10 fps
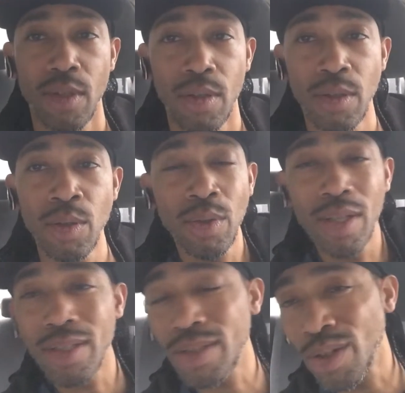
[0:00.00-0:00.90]
You
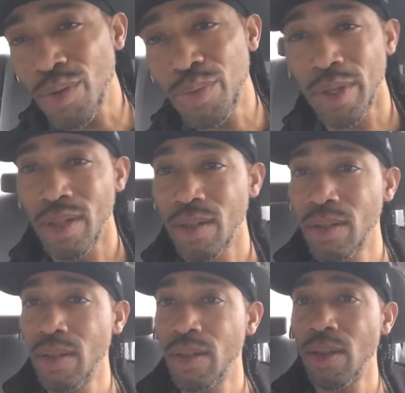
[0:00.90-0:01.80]
look stupid.
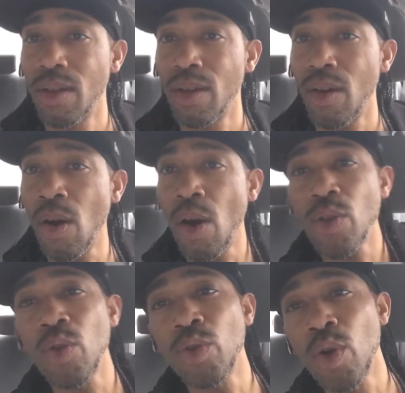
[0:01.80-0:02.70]
All
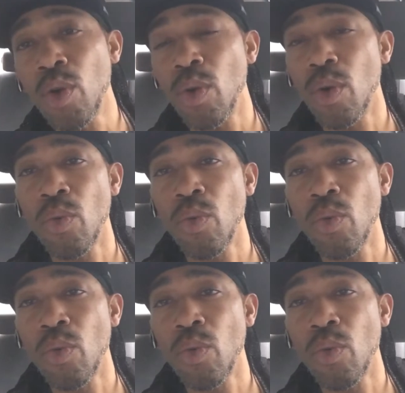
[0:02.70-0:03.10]
you do